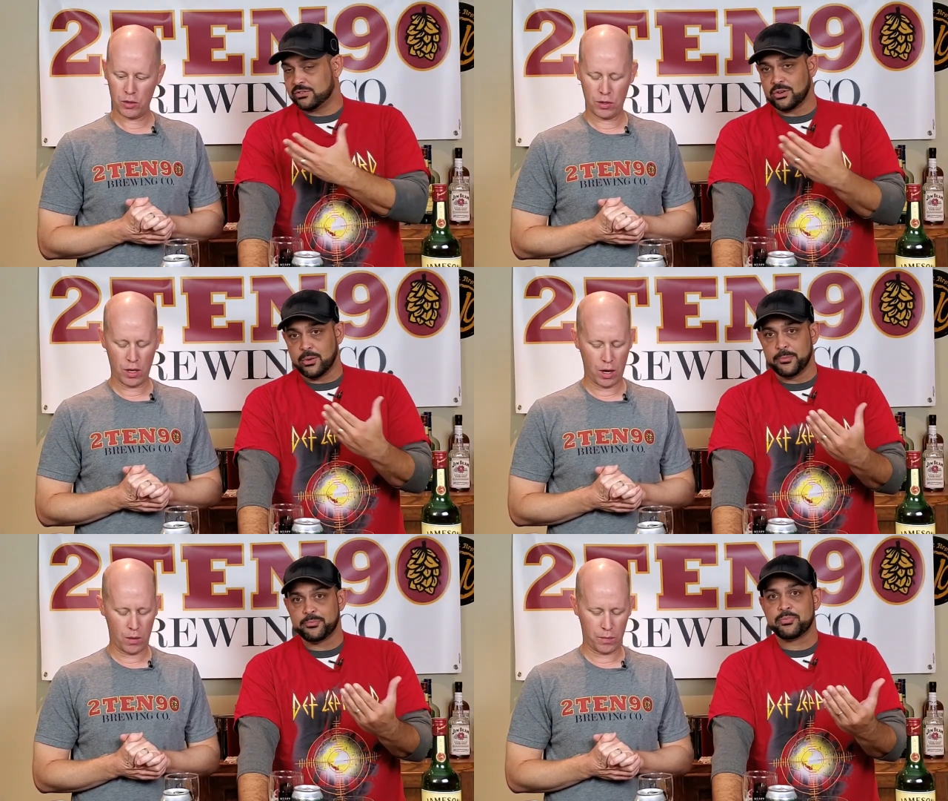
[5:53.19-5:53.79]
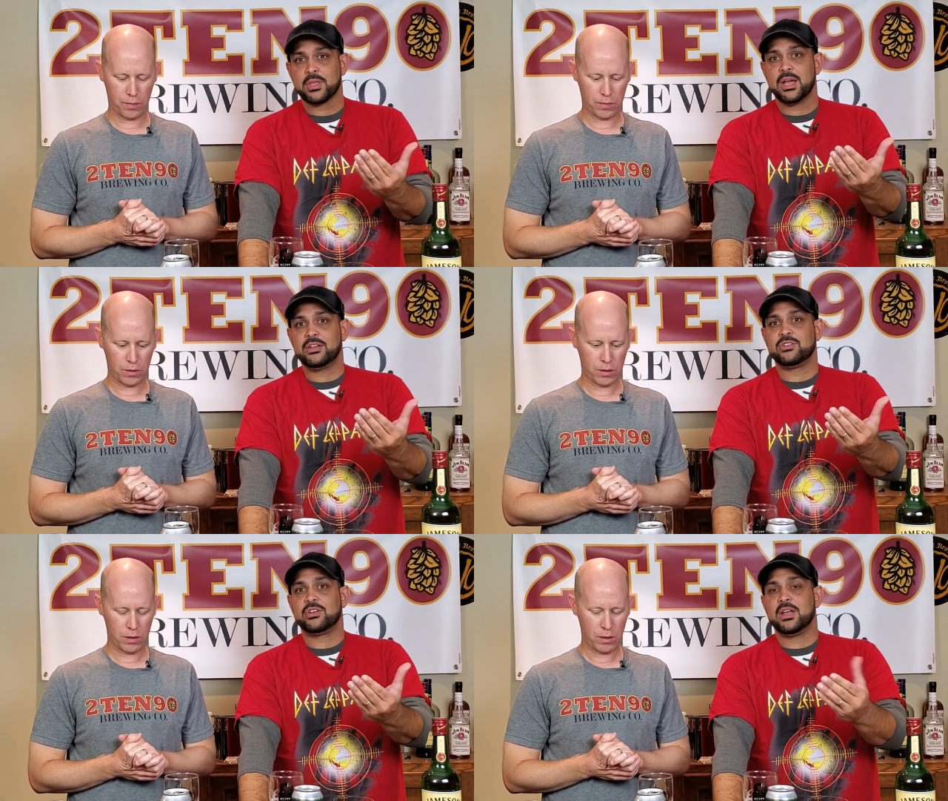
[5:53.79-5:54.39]
Speaker 1: So no.
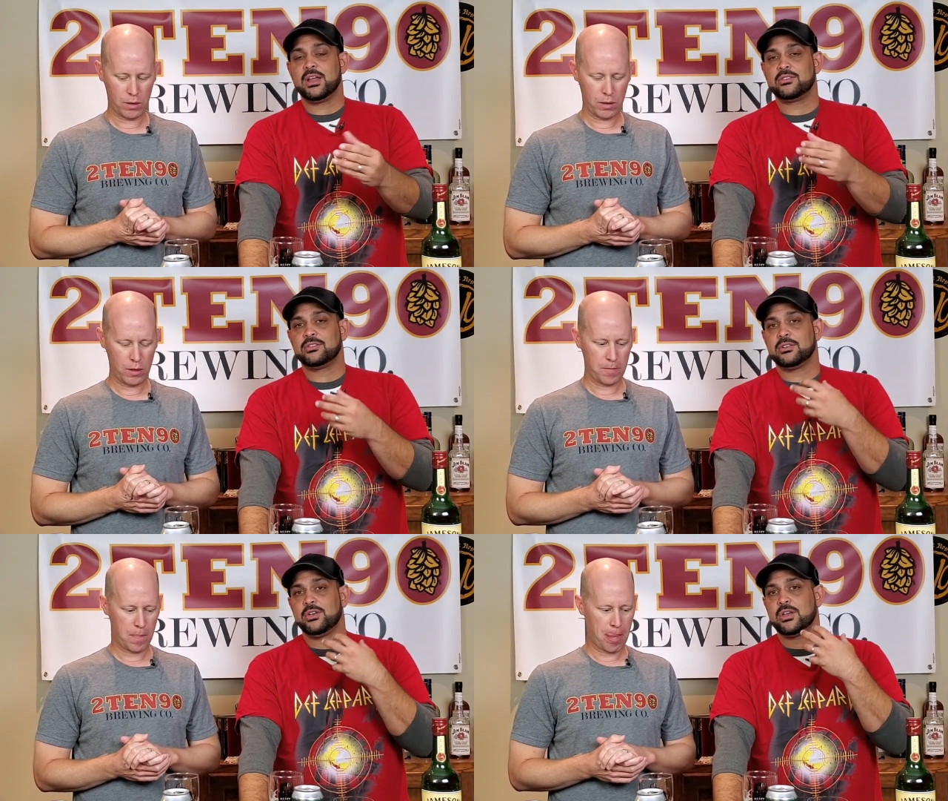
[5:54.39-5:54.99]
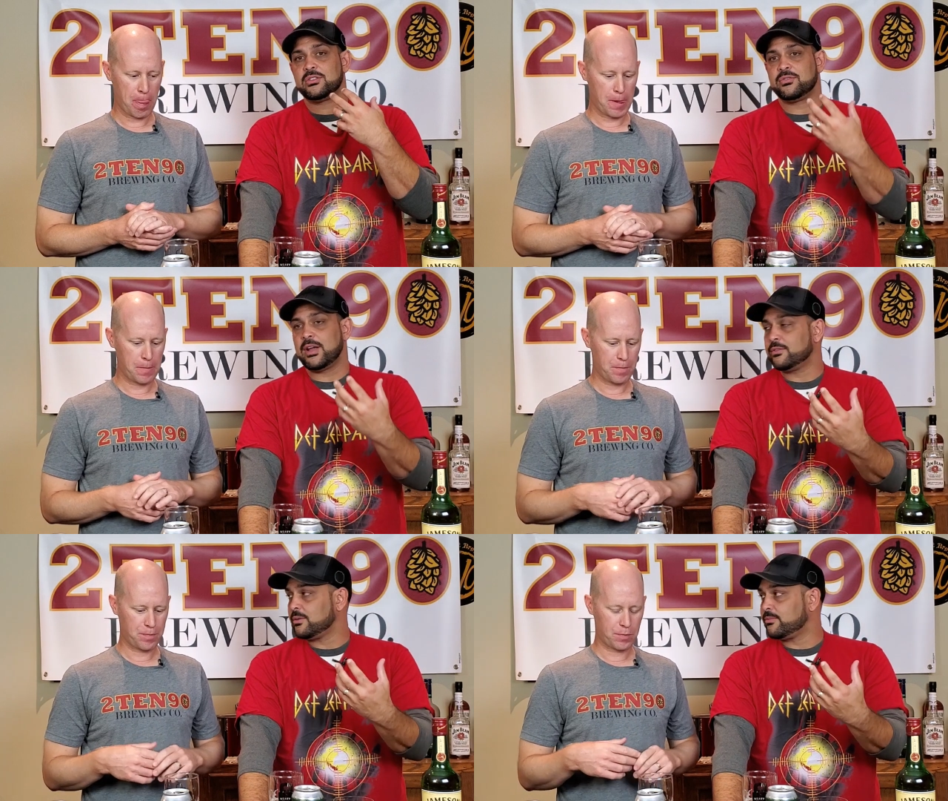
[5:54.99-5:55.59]
it's a it's you get the
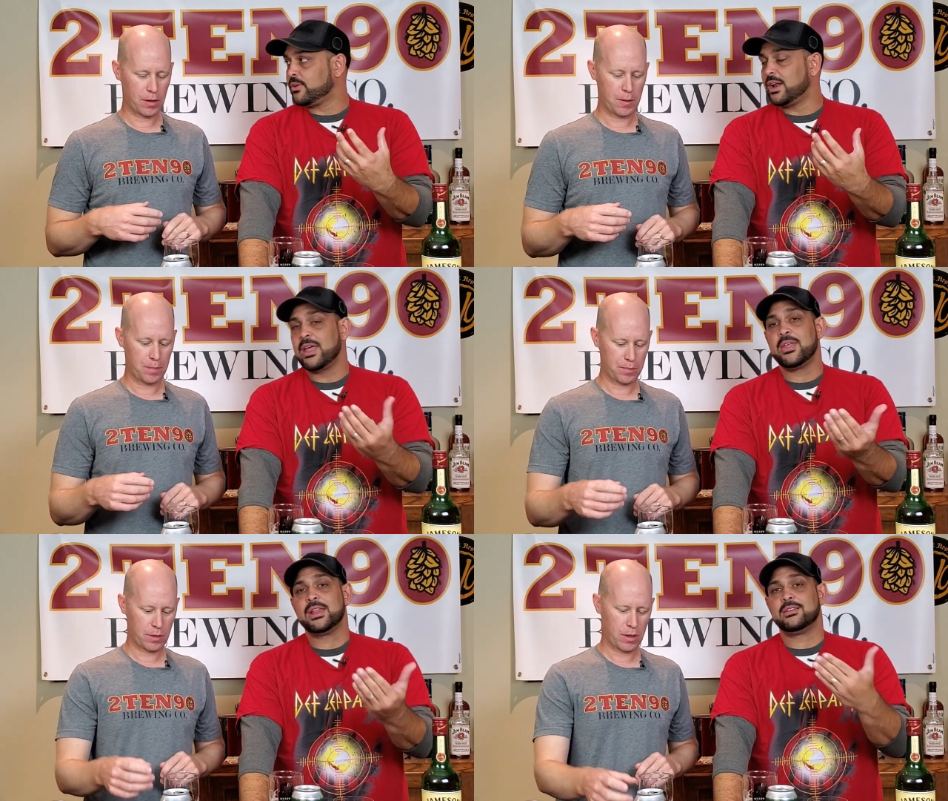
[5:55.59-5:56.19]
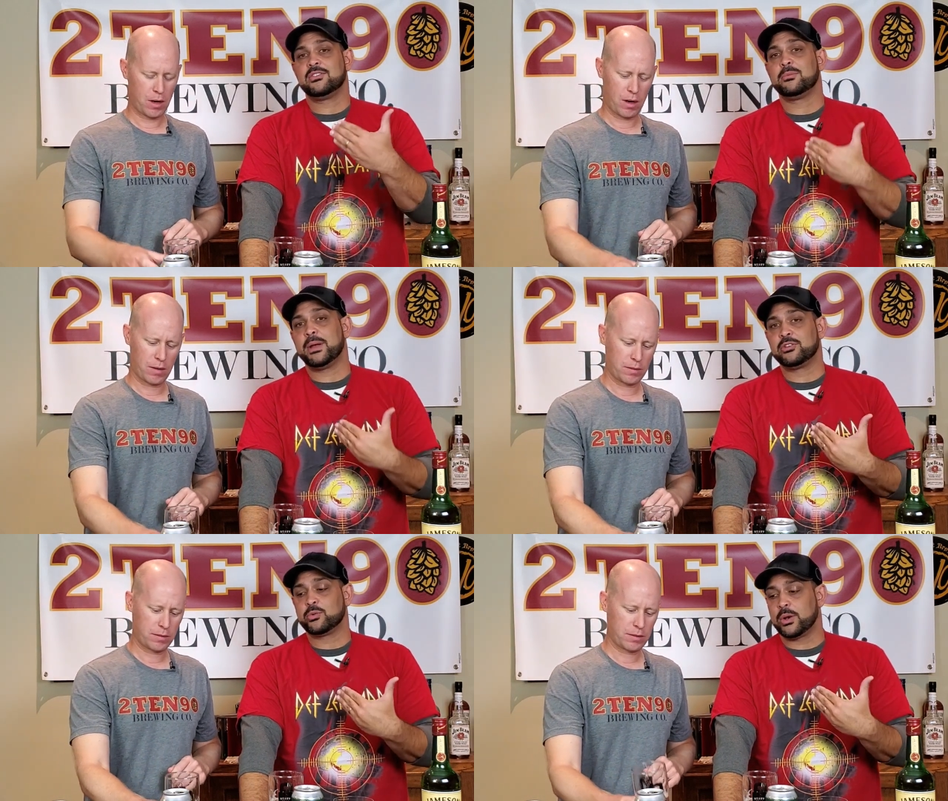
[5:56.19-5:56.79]
flavors up front and then it
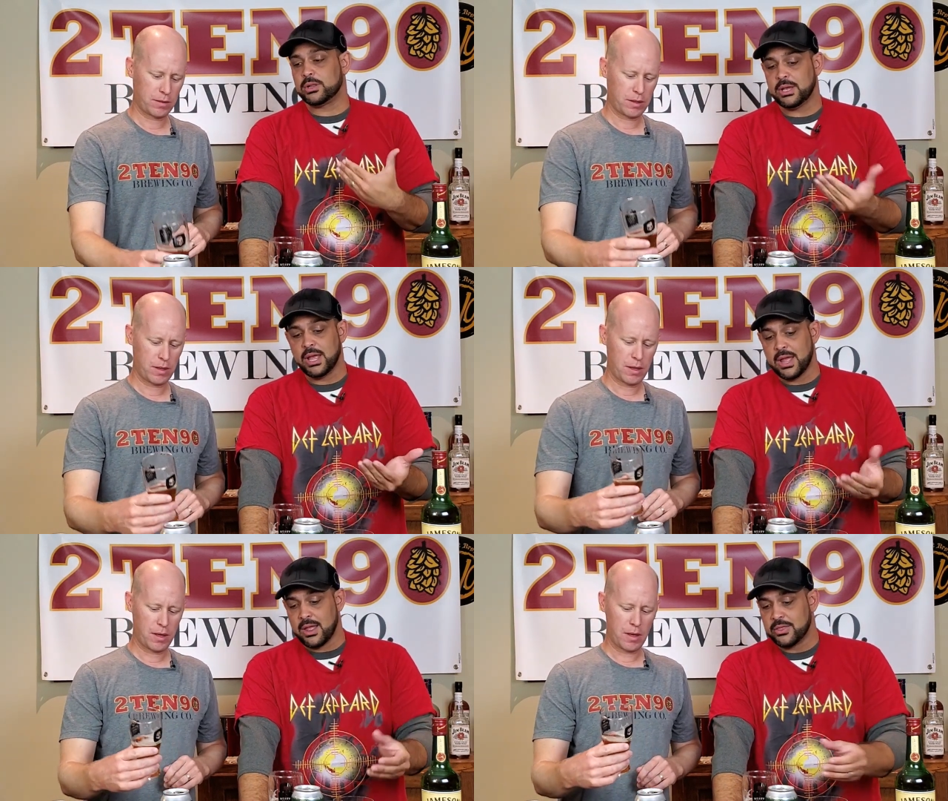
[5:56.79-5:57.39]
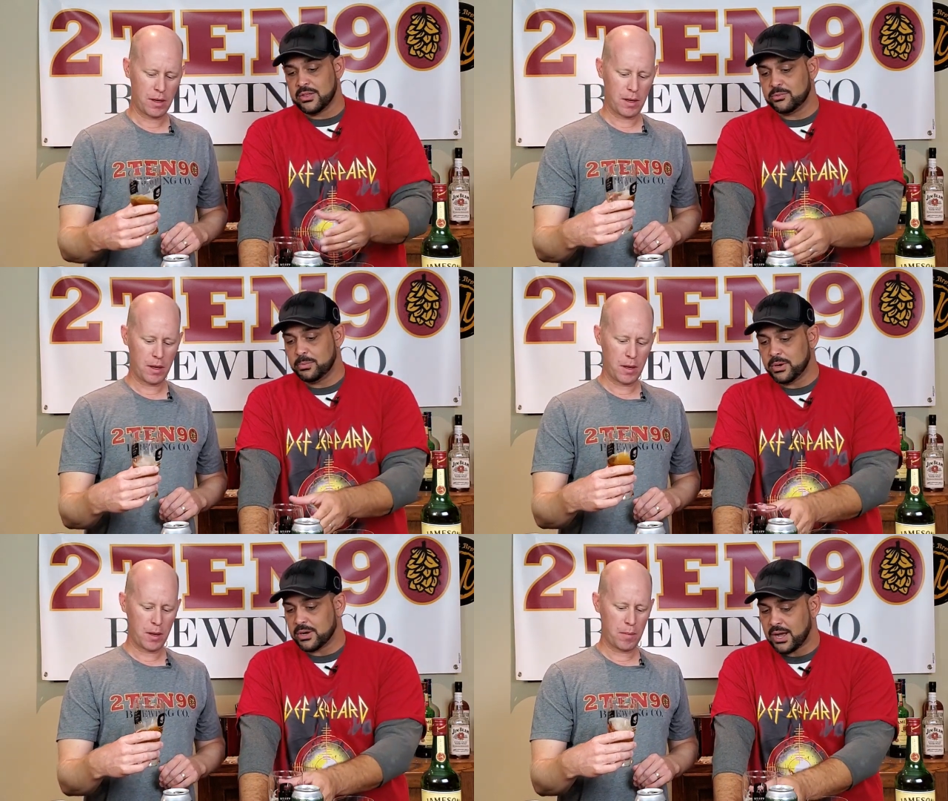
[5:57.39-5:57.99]
dissipates quickly this
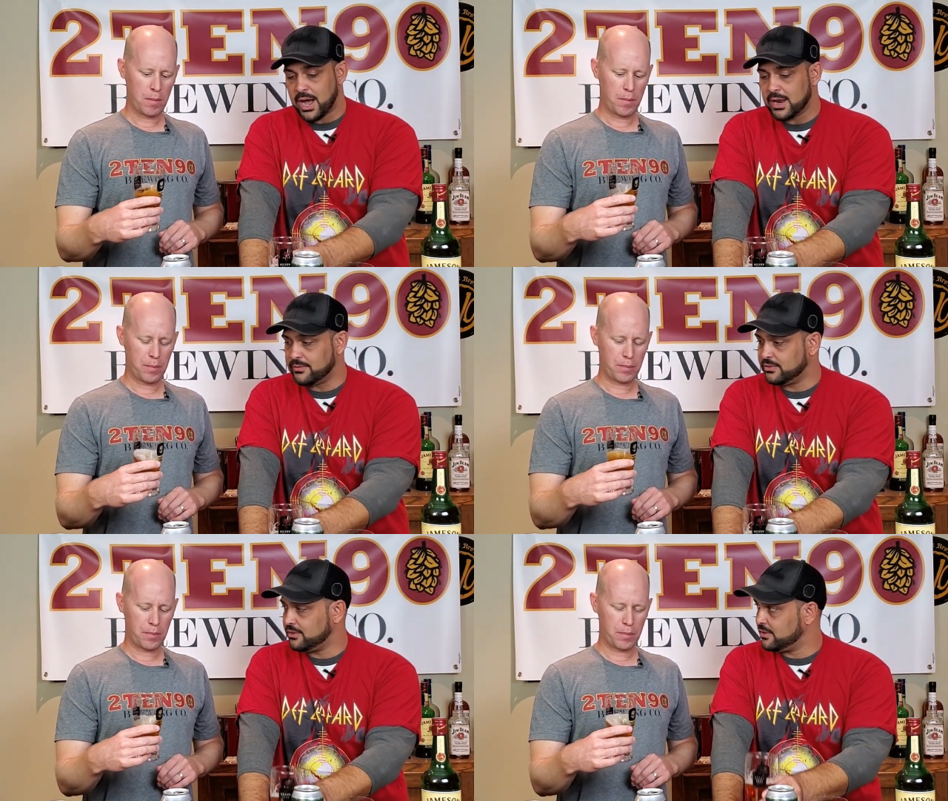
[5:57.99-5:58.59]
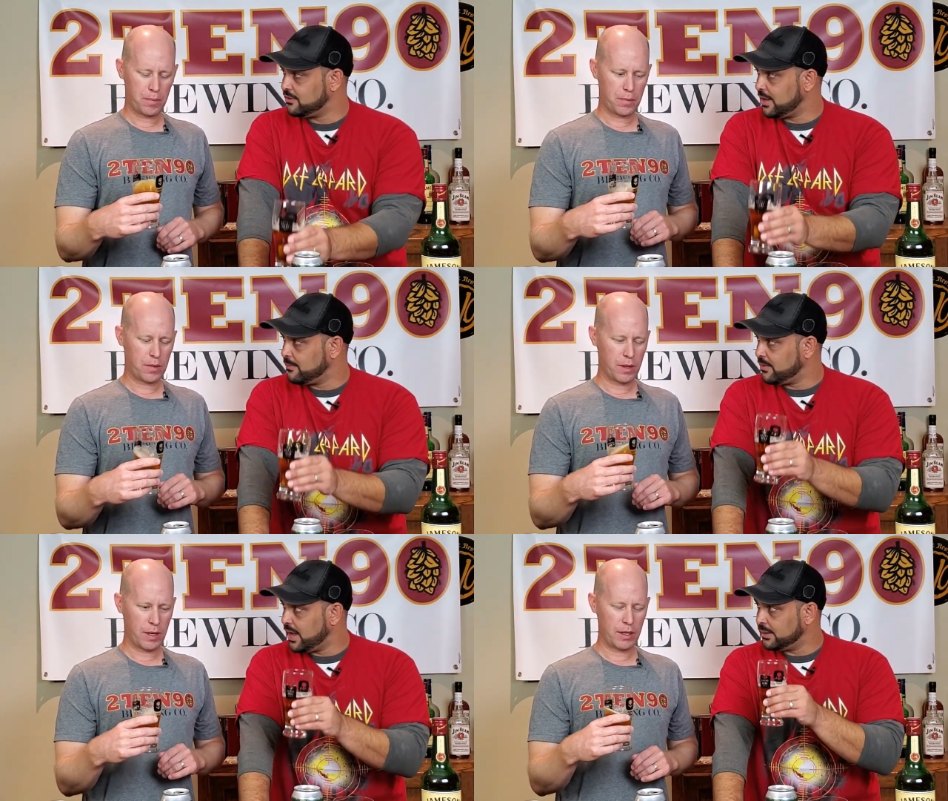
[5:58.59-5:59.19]
beer kind of is in the
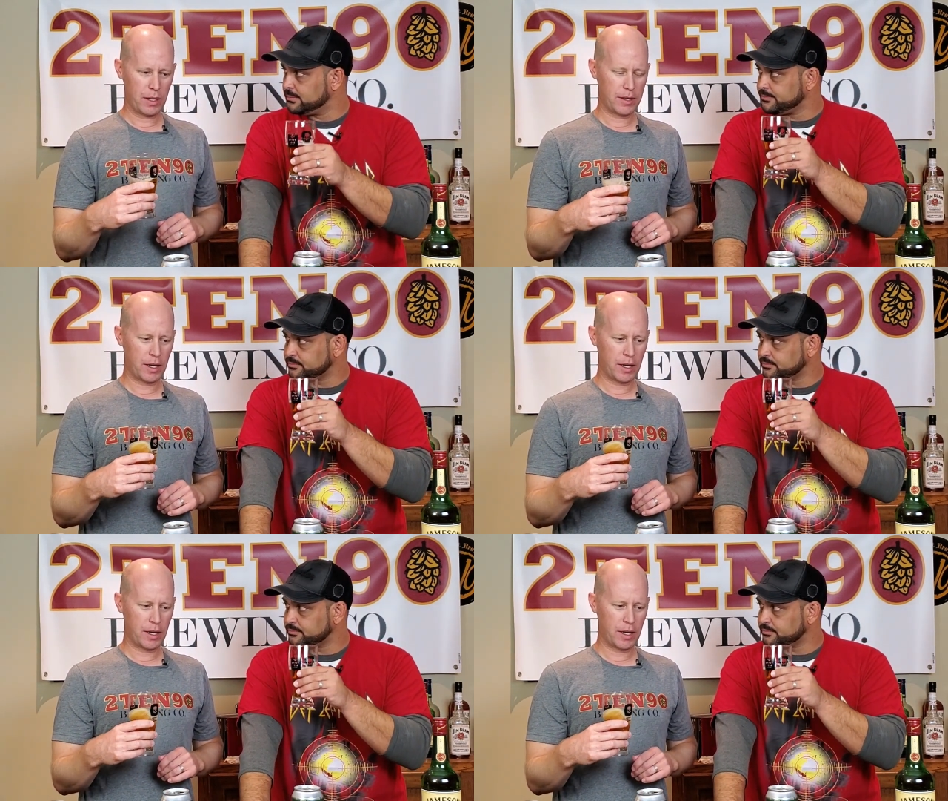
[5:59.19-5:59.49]
same vein. It